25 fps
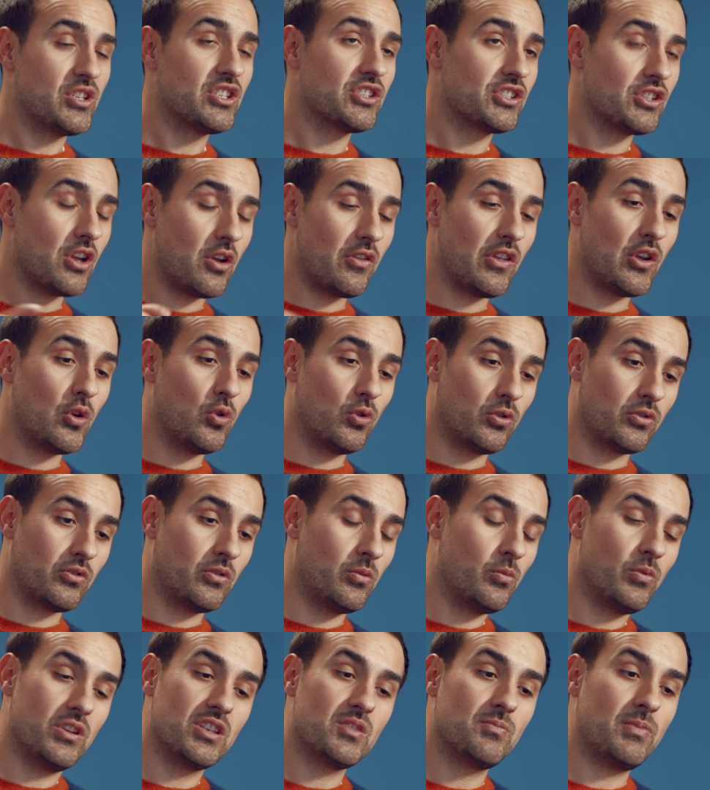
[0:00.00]
We just know the
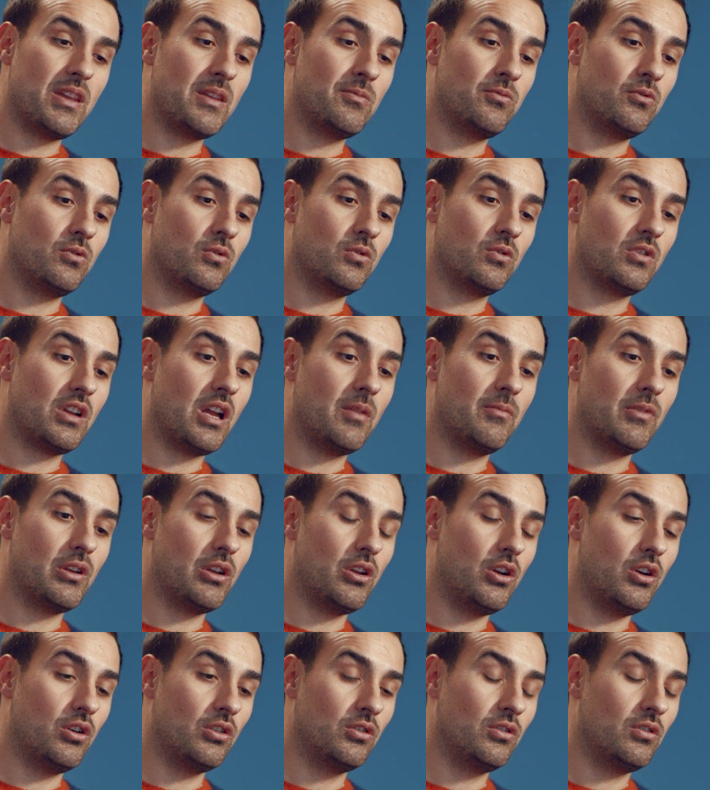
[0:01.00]
order in which people come
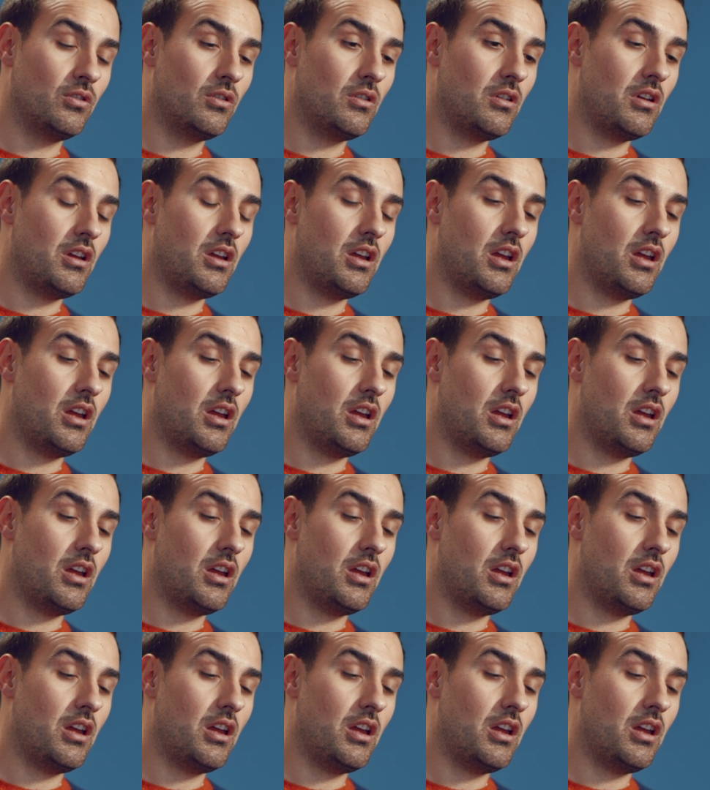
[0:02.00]
along.